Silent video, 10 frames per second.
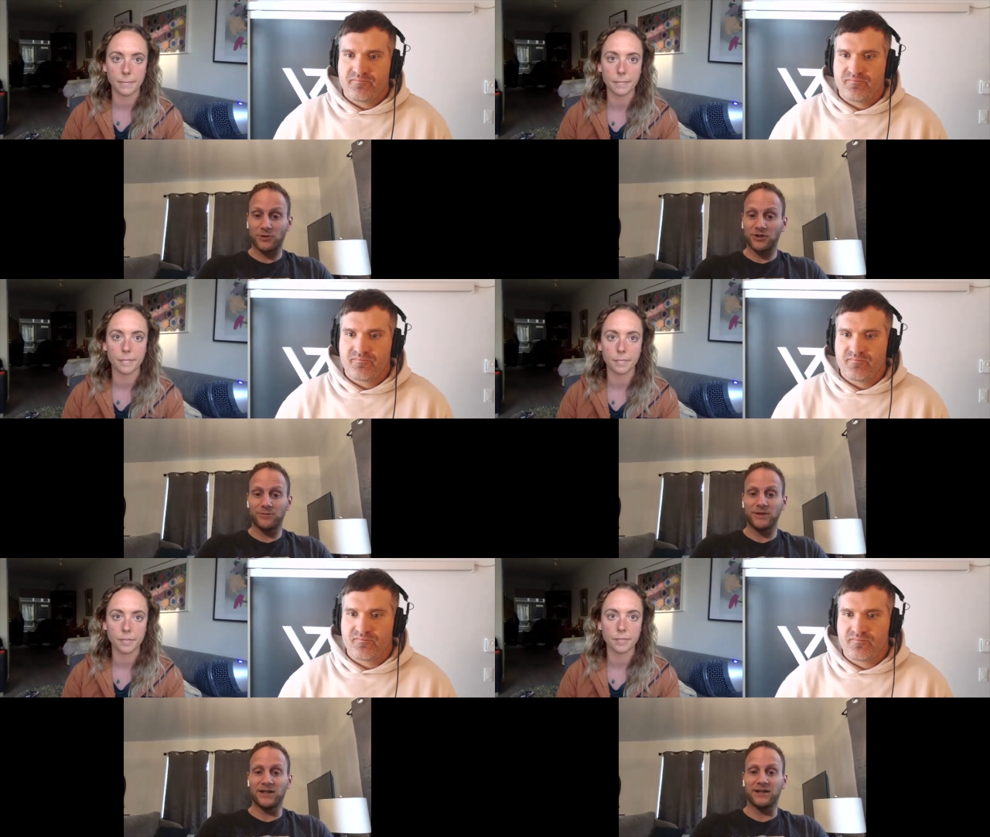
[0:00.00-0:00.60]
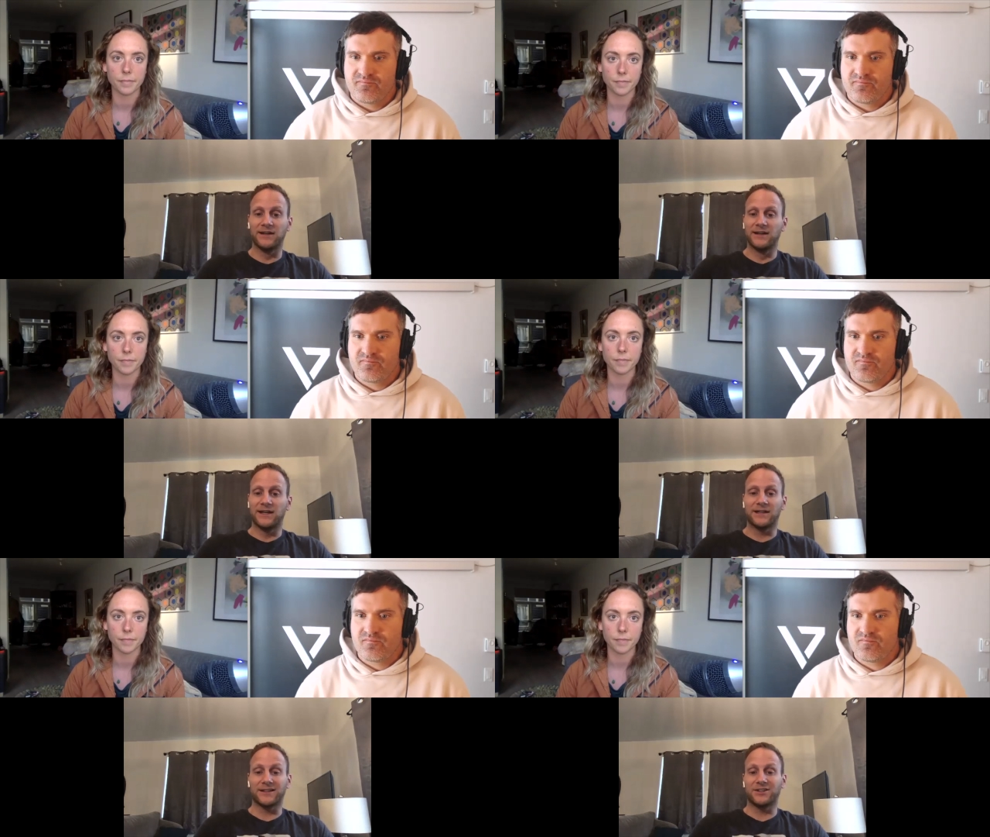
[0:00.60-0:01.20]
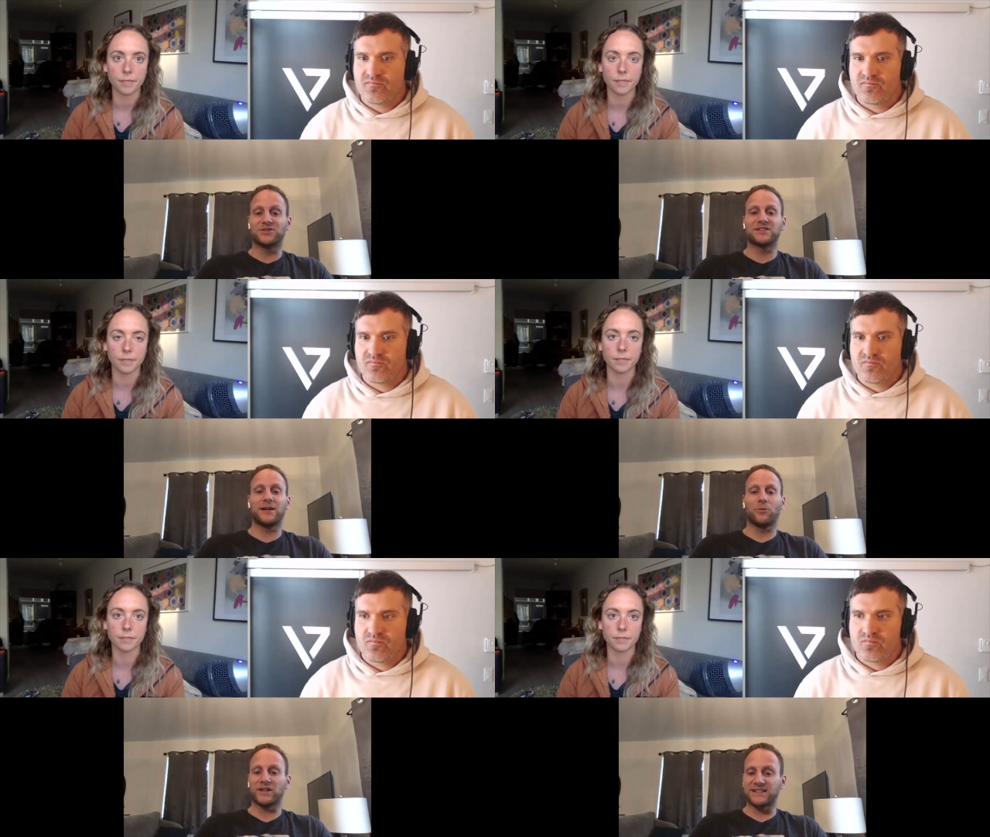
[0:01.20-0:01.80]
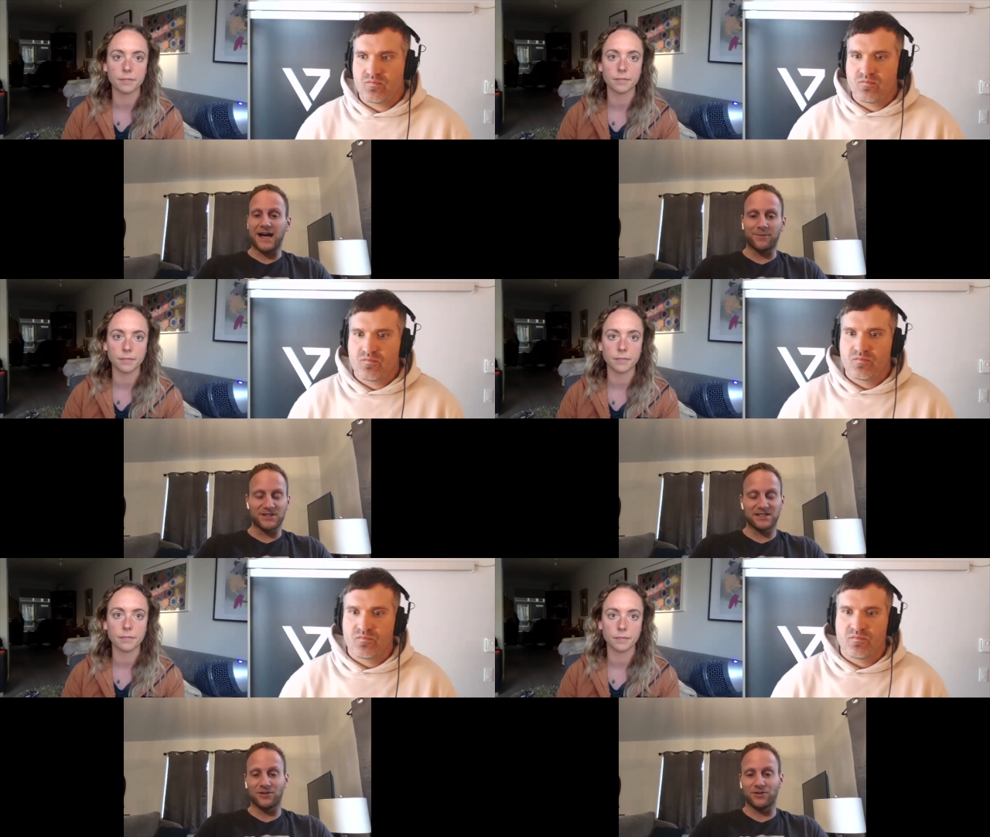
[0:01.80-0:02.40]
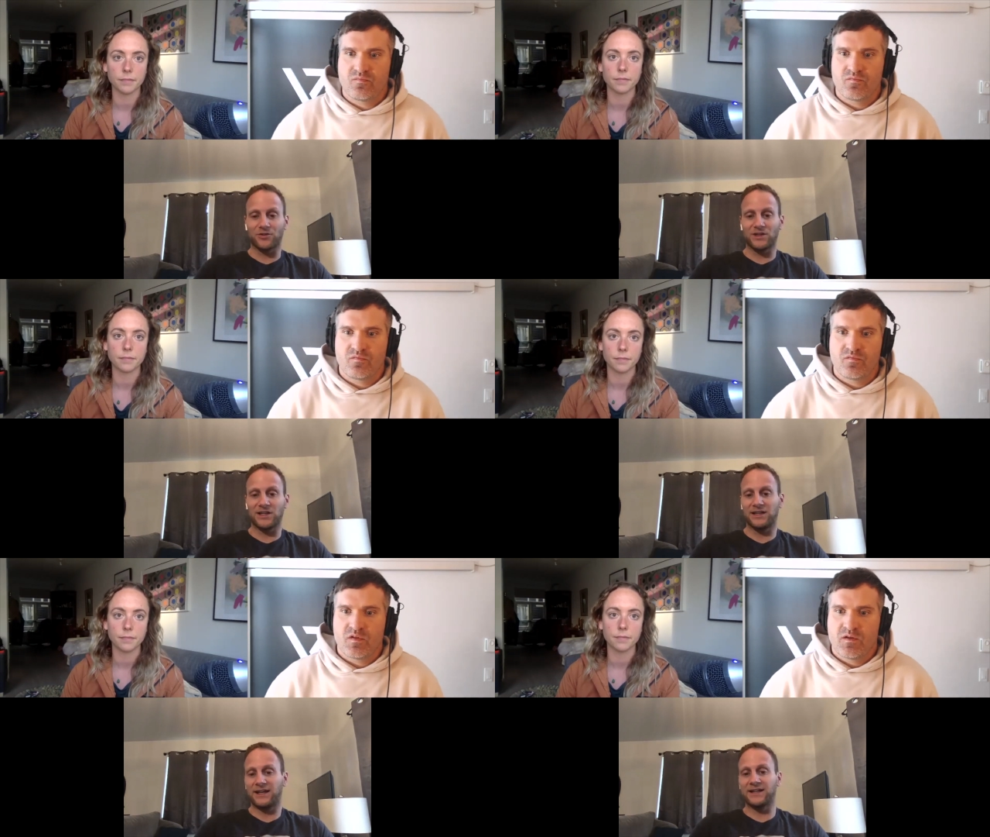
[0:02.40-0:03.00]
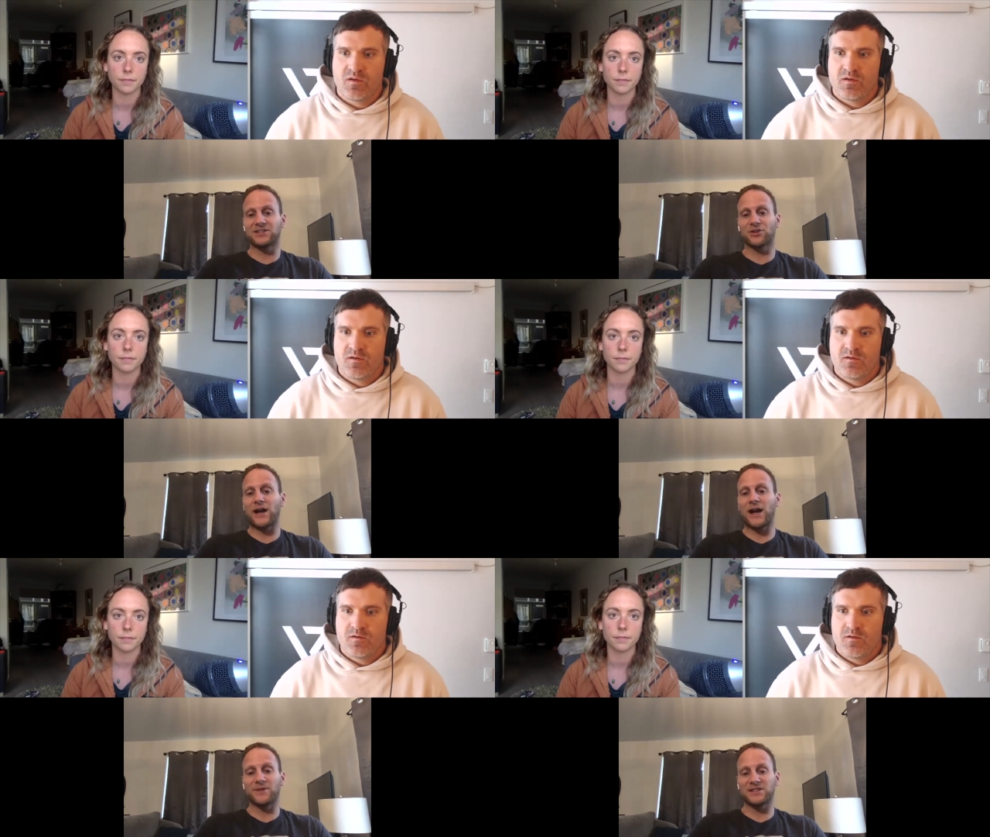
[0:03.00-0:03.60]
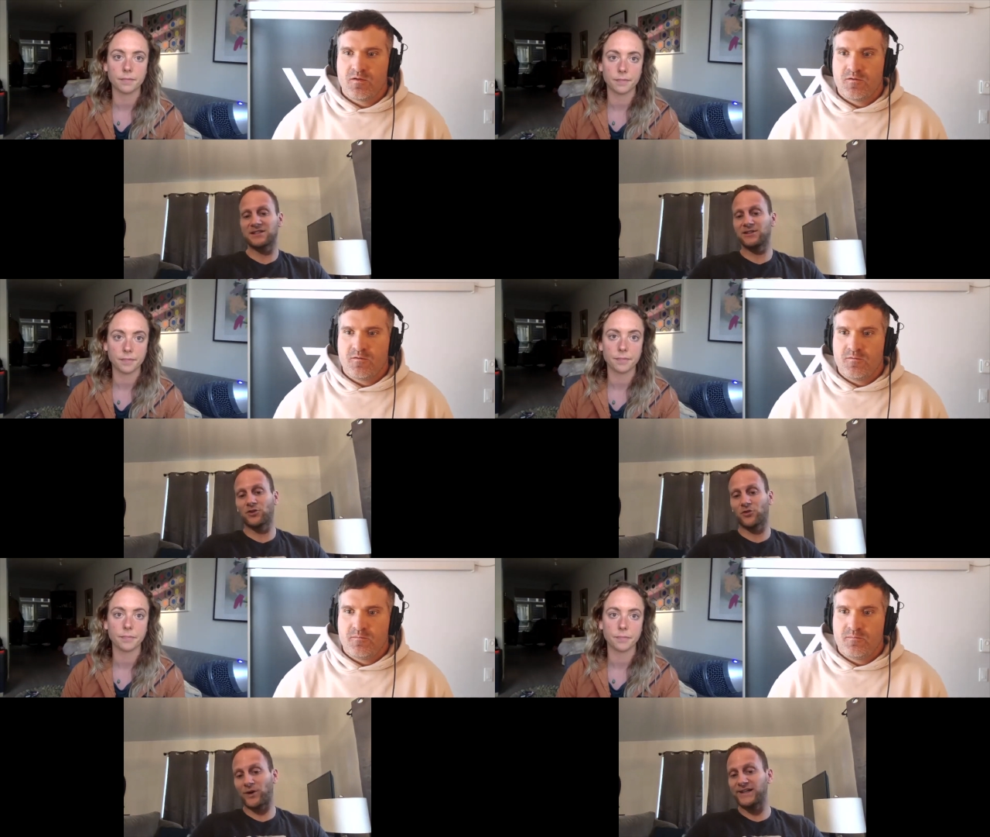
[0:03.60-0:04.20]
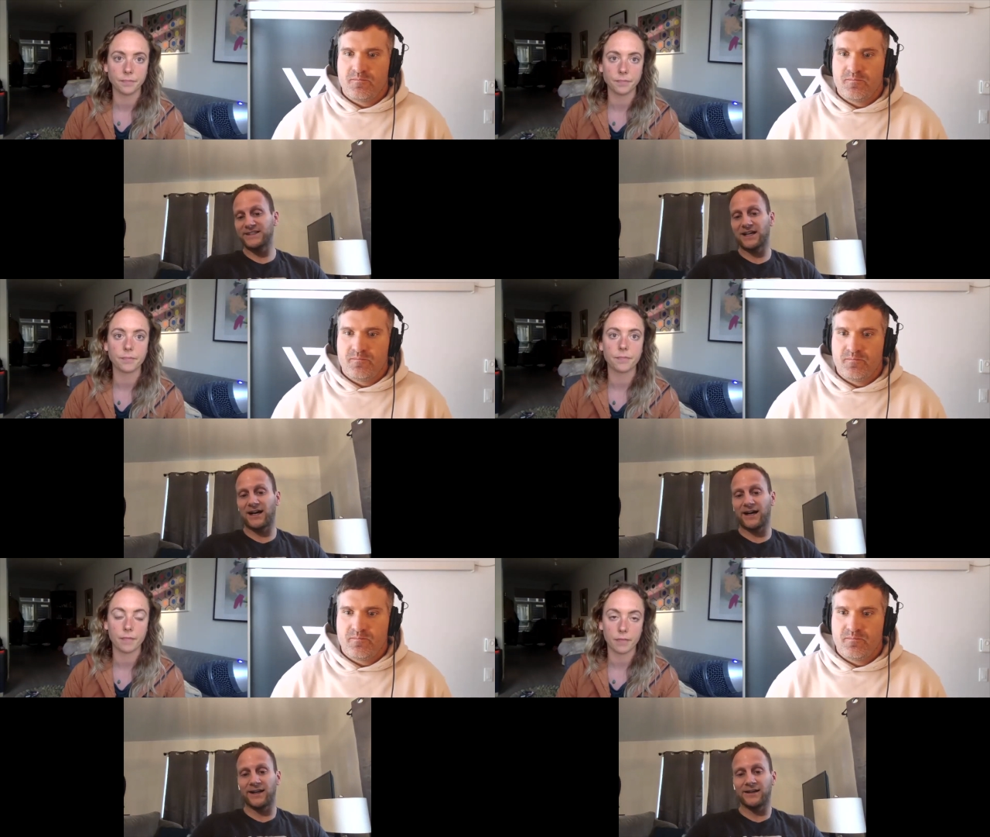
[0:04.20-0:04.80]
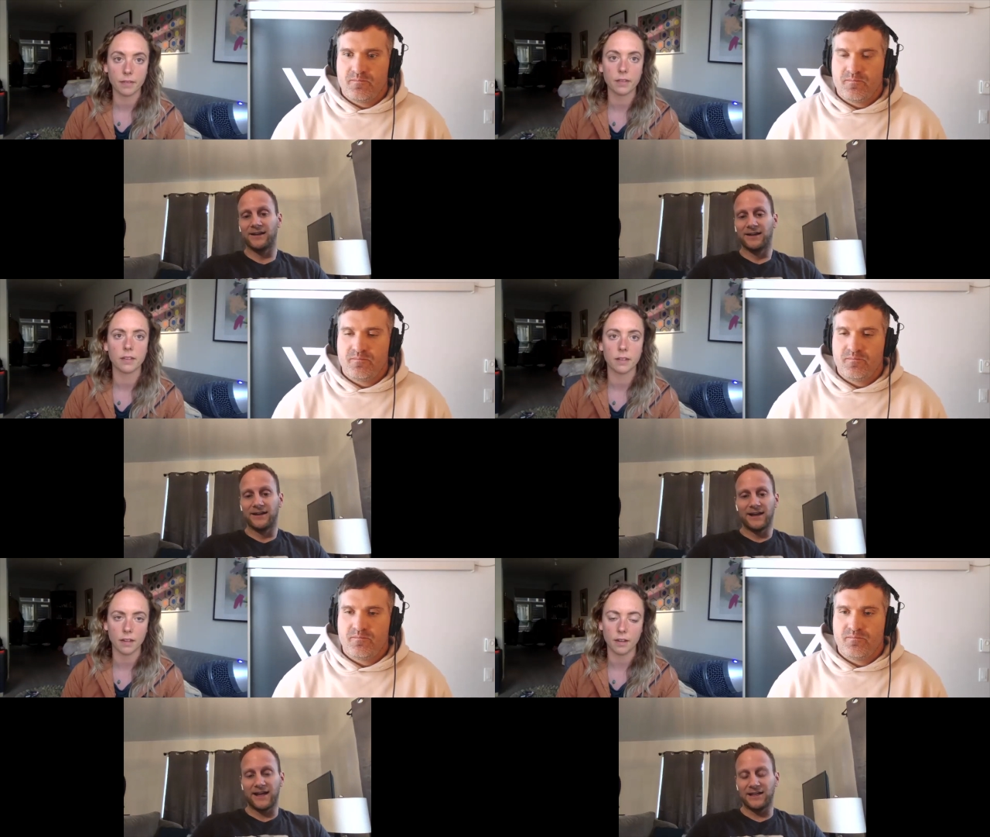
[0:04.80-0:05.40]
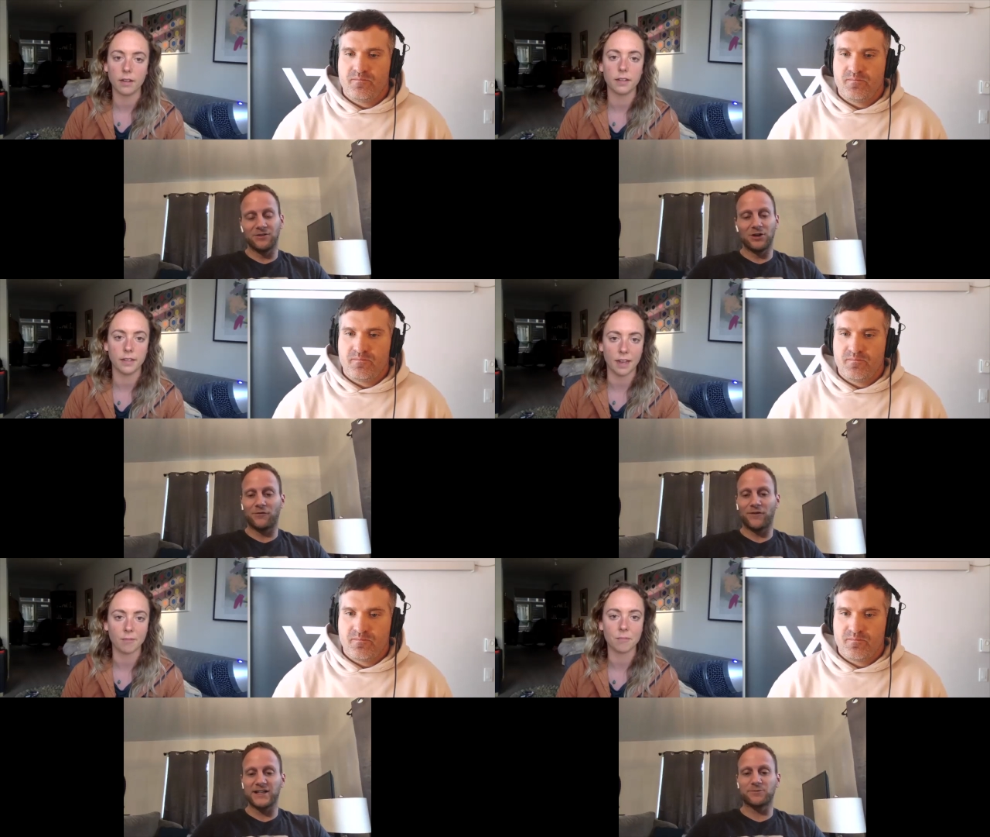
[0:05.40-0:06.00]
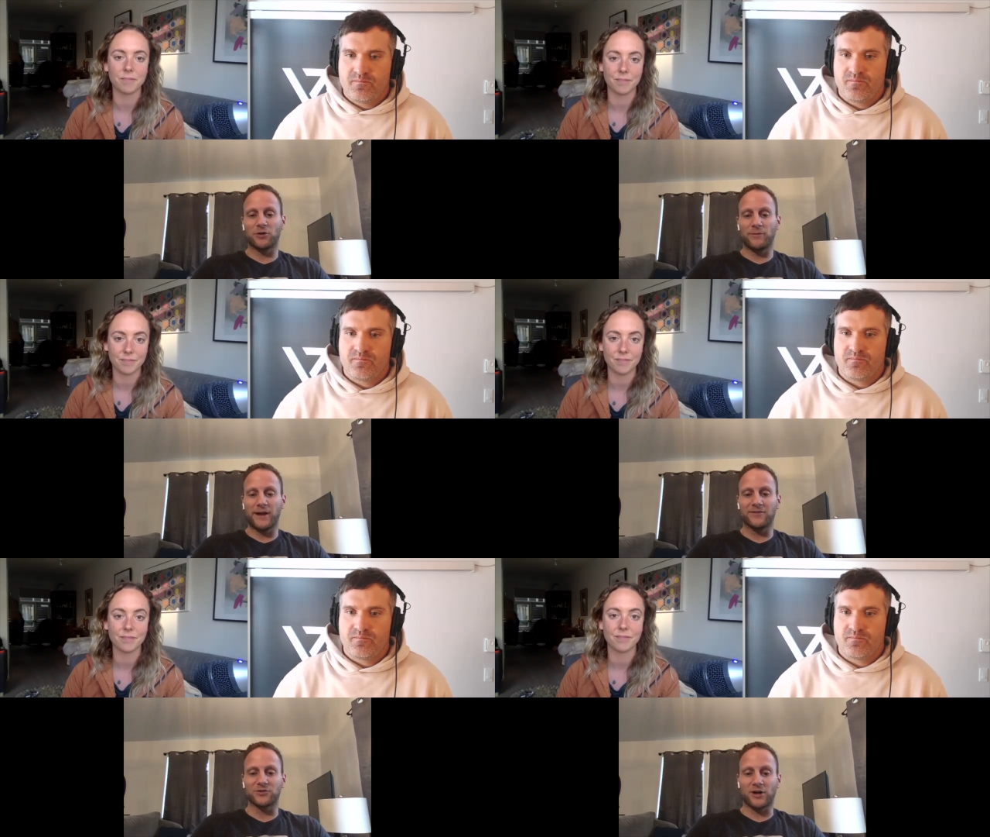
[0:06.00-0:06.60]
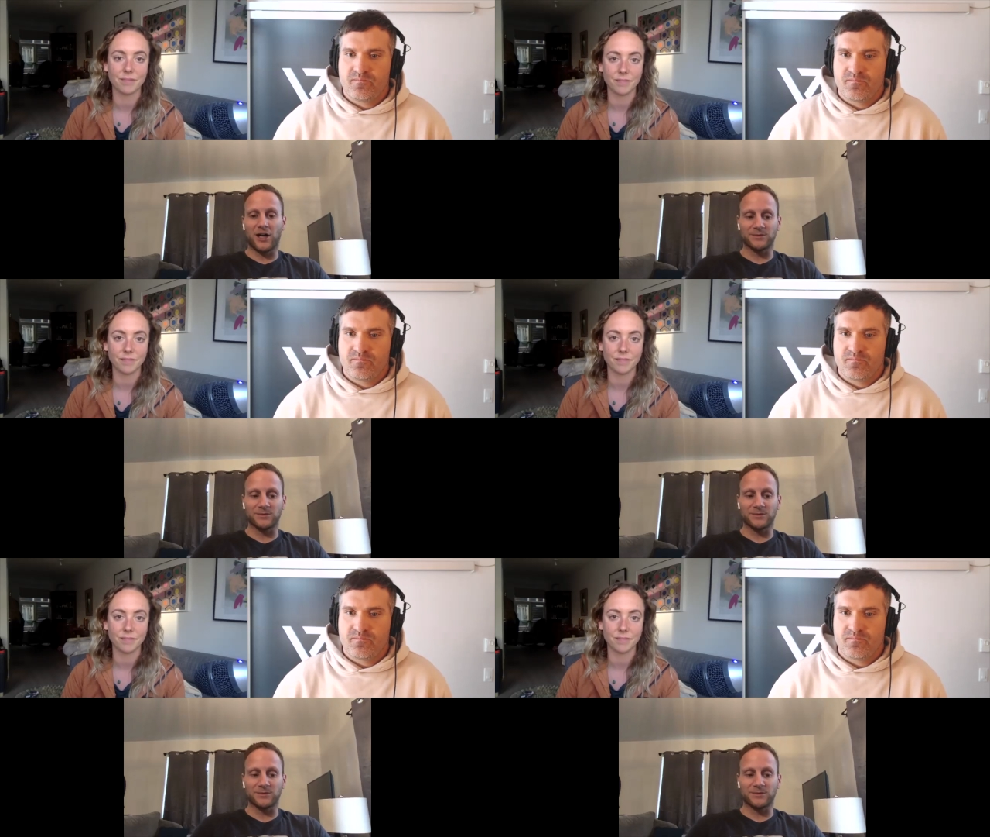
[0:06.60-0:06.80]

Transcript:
Speaker 1: could be. And like you said, WhatsApp is still early. Instagram is still crazy high. And even though Facebook may have dropped,